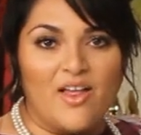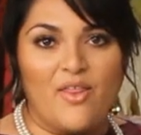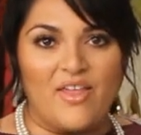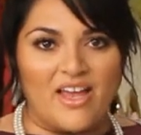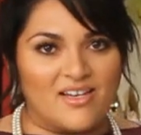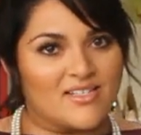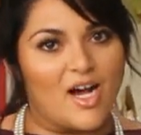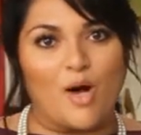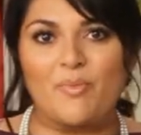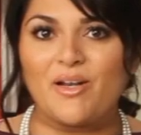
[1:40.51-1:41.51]
Then
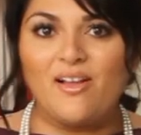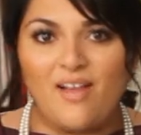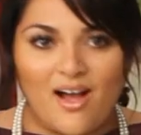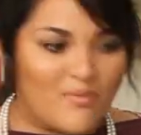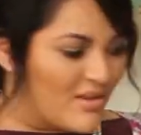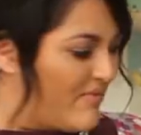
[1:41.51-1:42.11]
top it all off with a